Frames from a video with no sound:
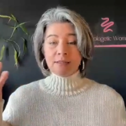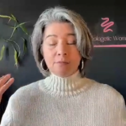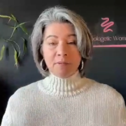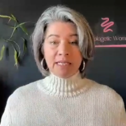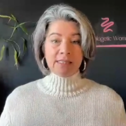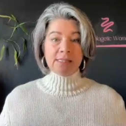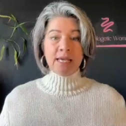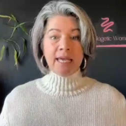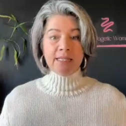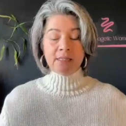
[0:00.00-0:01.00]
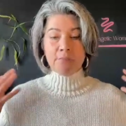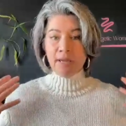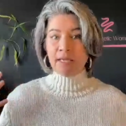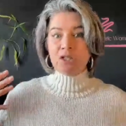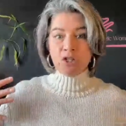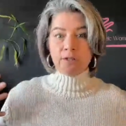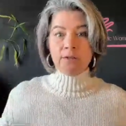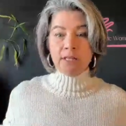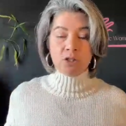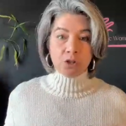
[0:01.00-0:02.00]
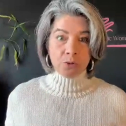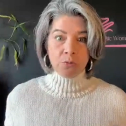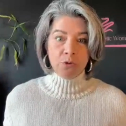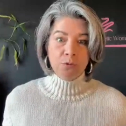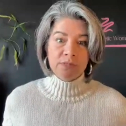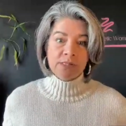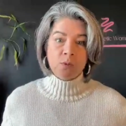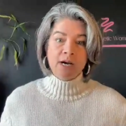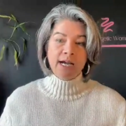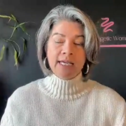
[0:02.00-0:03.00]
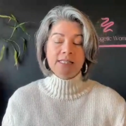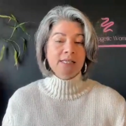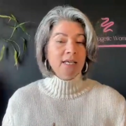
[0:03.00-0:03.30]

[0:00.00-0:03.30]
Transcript: and meditate and make sure that the room is quiet.